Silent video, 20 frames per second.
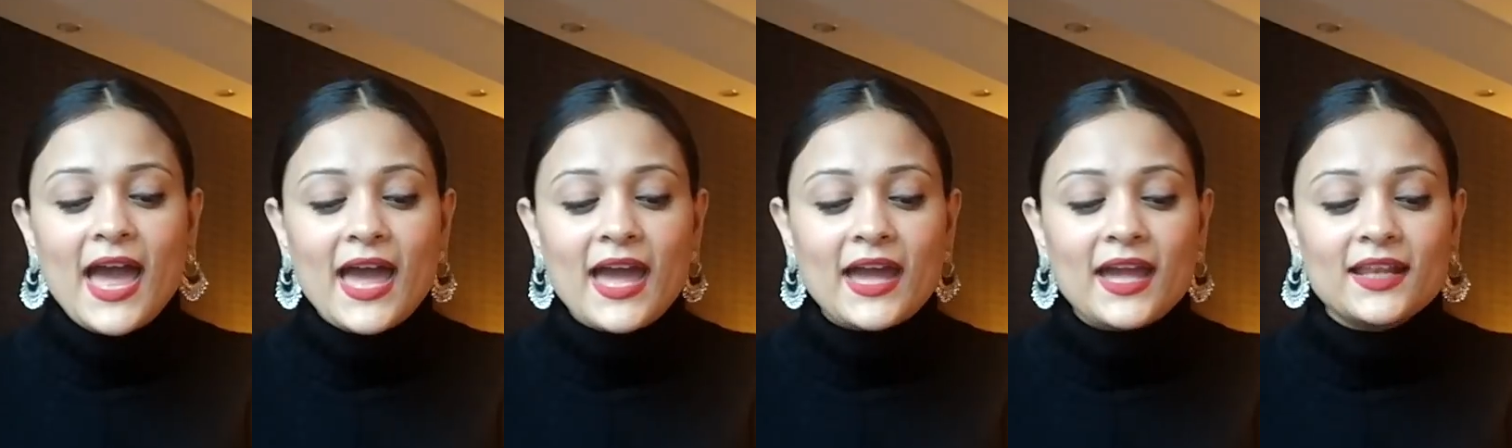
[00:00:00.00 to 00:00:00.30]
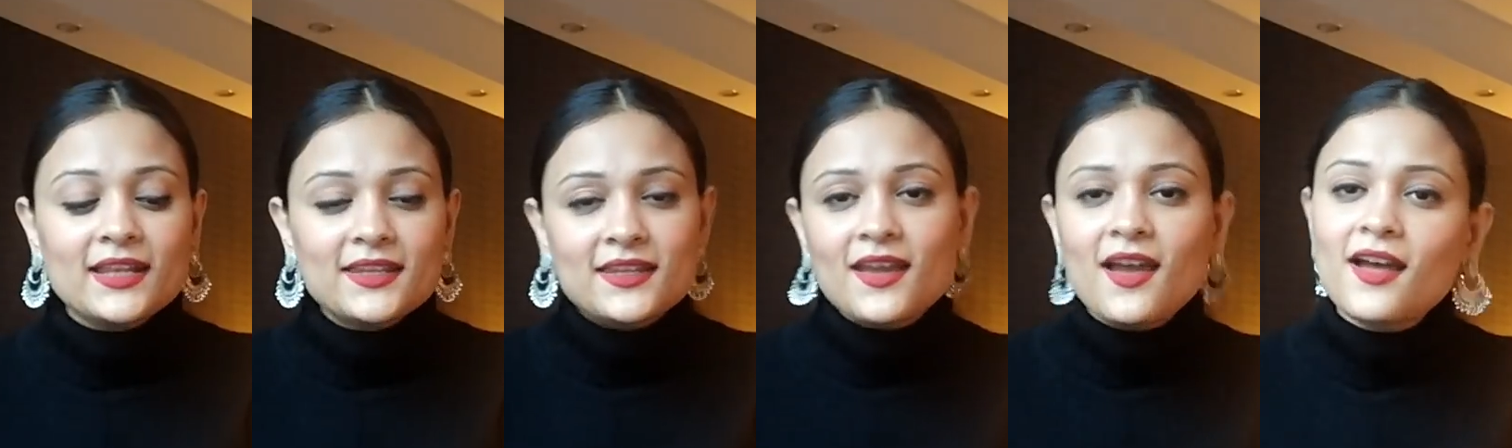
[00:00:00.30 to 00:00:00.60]

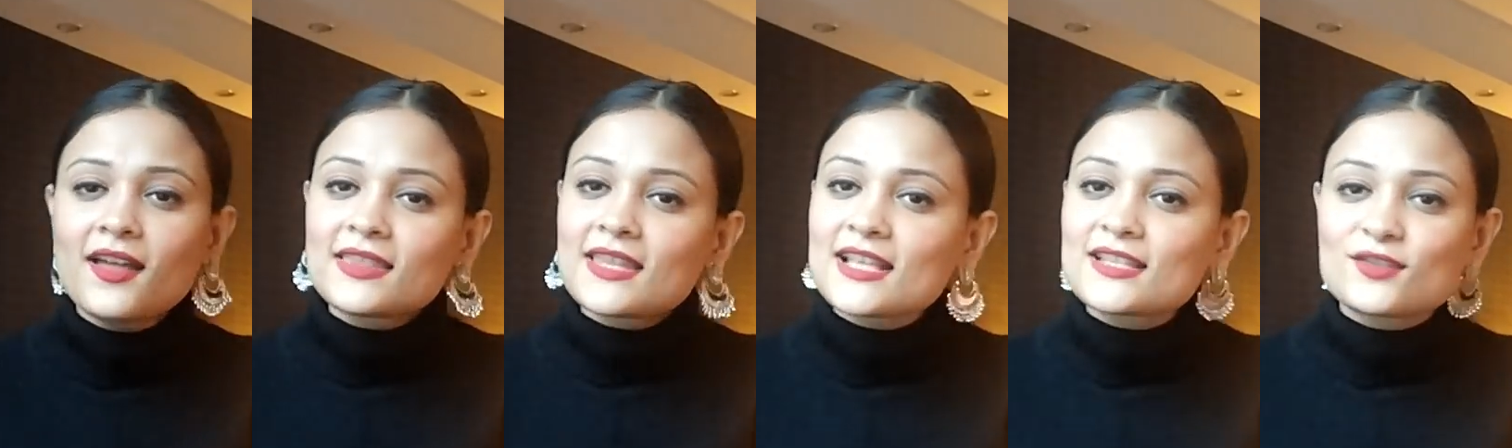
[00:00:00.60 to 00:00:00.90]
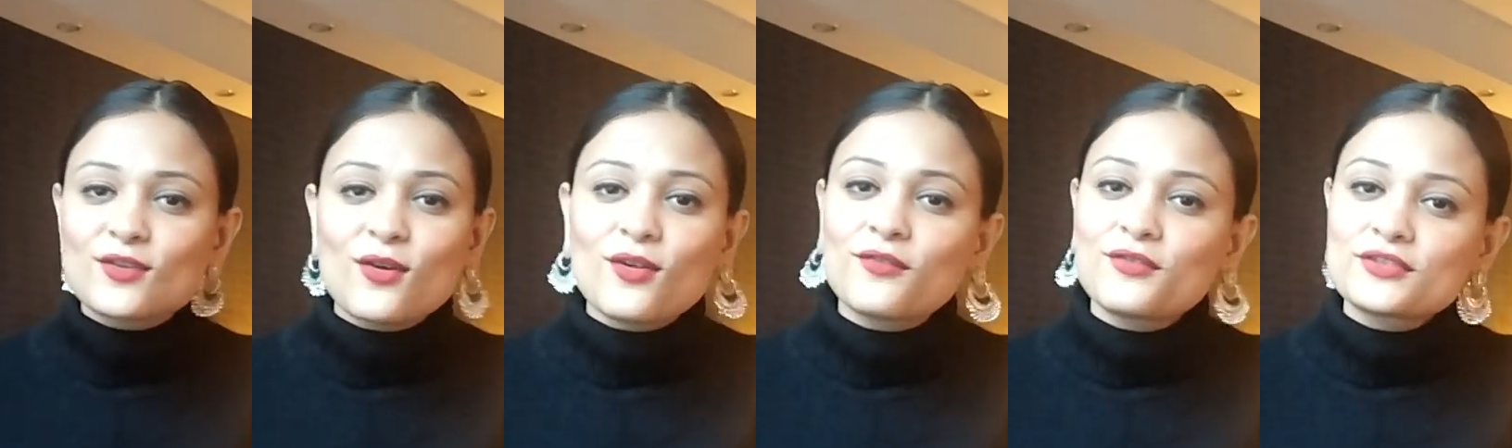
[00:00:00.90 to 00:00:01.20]
And yeah,
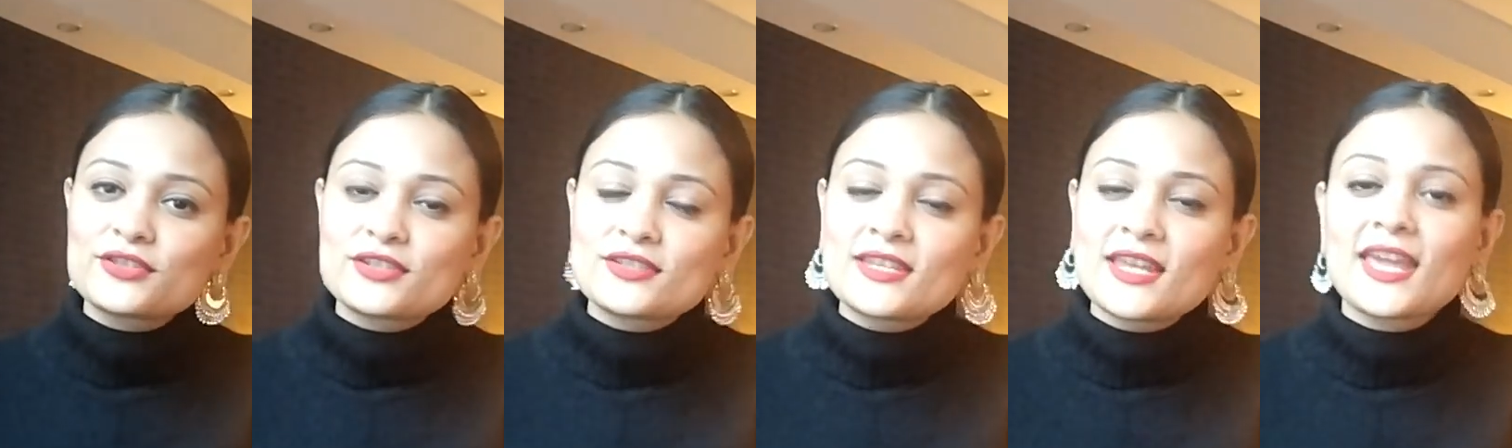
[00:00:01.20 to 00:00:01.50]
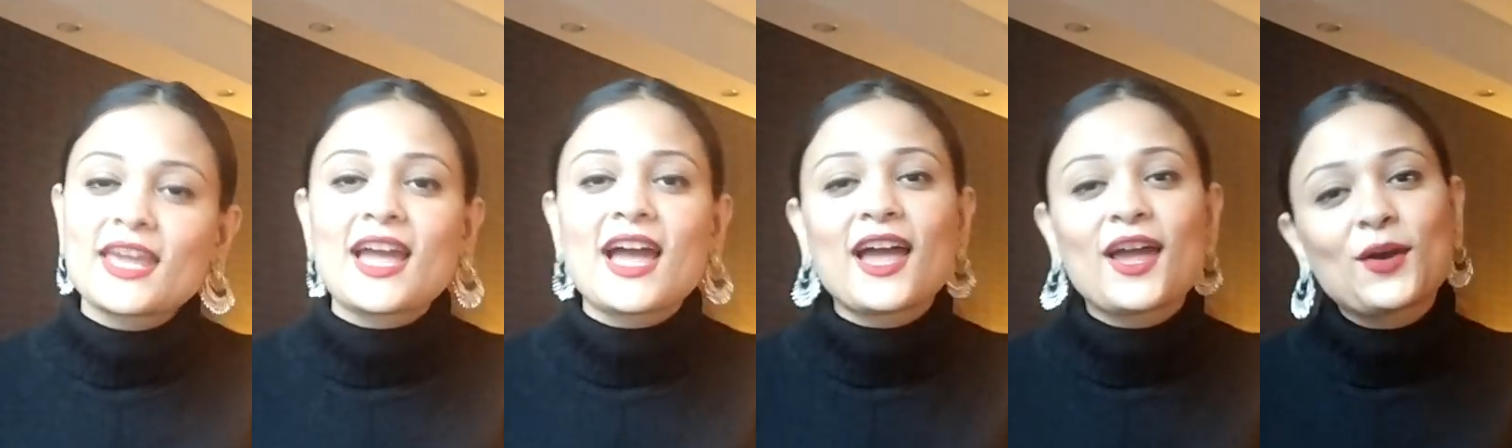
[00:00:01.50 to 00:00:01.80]
that's all for
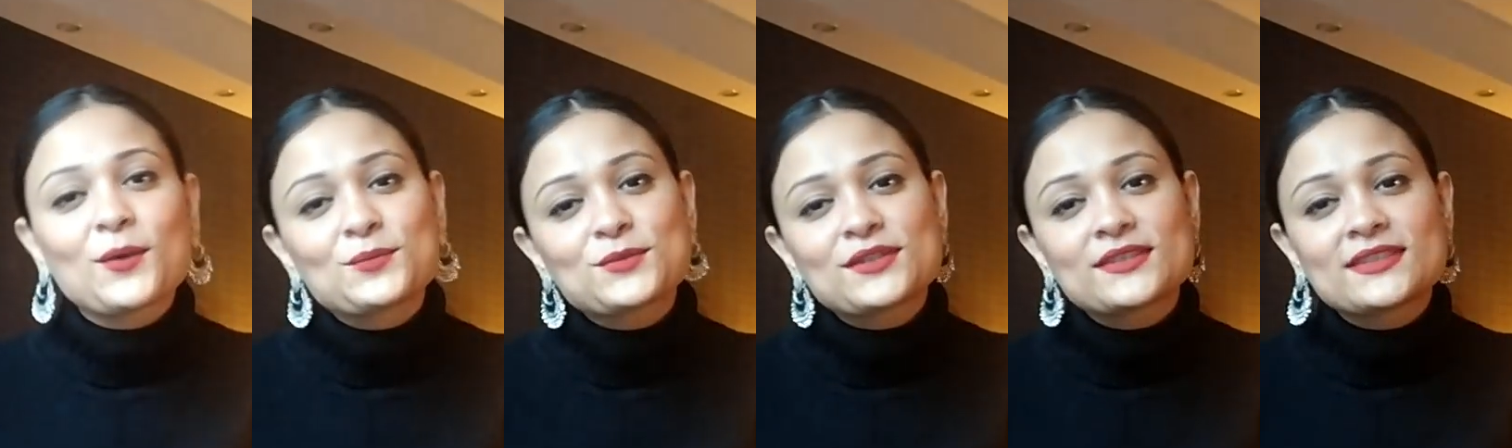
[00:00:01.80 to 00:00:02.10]
today. I hope